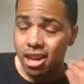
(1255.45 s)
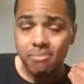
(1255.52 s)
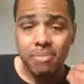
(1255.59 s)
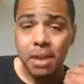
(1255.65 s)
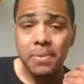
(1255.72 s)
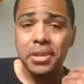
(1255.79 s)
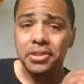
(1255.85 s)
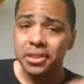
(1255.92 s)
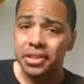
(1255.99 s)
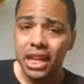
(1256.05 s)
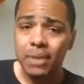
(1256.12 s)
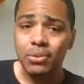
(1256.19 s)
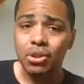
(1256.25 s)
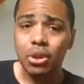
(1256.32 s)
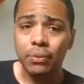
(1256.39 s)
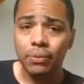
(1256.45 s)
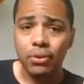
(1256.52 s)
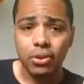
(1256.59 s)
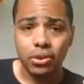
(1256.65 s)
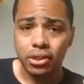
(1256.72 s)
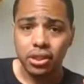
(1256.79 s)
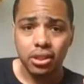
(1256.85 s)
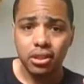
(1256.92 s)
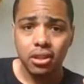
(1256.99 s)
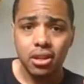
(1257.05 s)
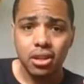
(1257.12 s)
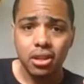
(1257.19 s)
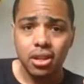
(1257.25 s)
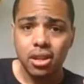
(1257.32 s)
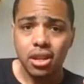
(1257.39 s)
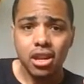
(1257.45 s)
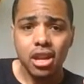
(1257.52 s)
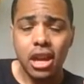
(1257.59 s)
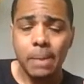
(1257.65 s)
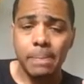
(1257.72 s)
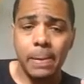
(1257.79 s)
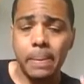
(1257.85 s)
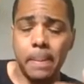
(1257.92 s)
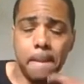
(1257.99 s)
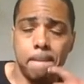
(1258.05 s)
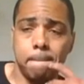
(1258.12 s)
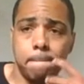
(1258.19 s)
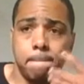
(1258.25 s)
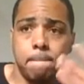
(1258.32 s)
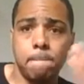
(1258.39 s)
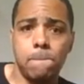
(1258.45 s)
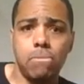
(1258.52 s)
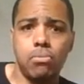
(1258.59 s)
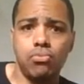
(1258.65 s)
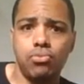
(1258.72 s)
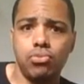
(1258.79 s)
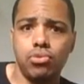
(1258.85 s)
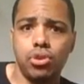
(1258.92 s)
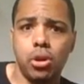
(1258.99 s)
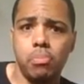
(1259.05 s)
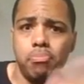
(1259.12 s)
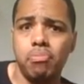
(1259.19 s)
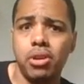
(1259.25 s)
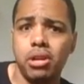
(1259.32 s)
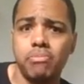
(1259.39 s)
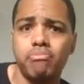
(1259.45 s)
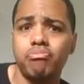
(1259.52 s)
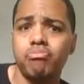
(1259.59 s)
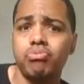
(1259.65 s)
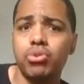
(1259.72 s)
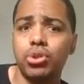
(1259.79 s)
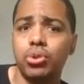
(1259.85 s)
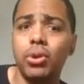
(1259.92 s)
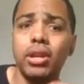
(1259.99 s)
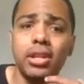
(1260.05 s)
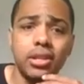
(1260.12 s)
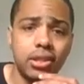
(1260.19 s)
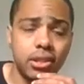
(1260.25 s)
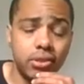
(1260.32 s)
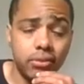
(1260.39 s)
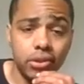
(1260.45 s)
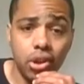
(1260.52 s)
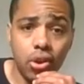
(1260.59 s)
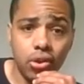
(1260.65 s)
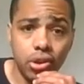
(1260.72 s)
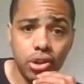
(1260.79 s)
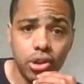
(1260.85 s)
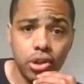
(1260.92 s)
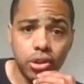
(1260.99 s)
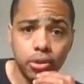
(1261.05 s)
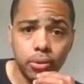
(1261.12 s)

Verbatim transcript: maybe it's the same universe, and may, but Bruce Wayne is younger.